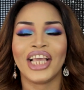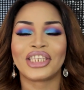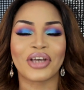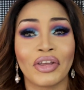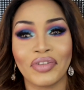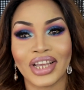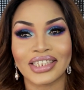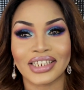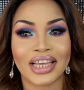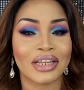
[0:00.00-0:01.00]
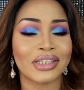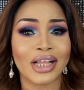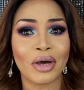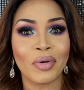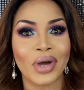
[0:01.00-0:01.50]
So I created it and I was
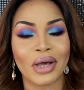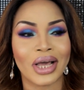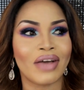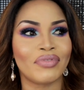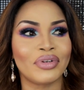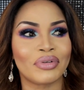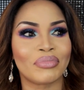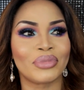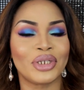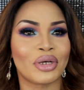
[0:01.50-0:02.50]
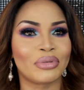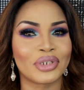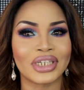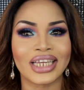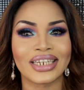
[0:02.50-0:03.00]
like, oh wow, I haven't, you know,
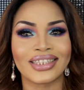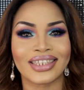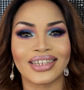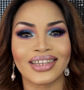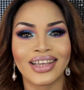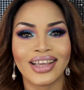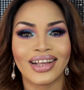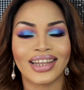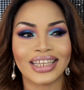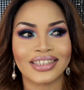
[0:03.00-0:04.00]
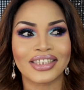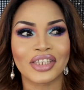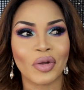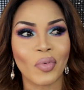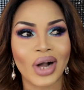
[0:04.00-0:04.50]
done anything like this in a